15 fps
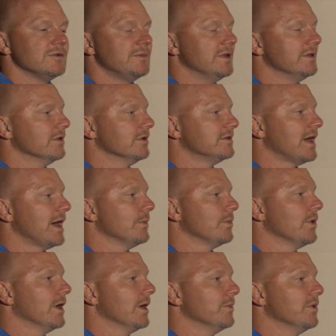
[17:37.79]
spend a little time in
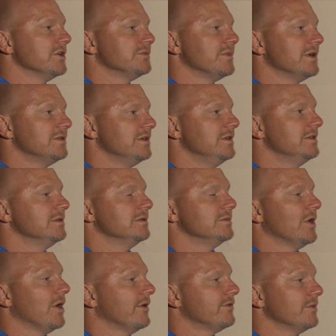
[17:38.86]
prayer, brush my teeth, and
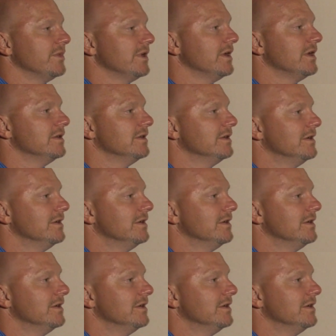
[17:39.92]
off to bed.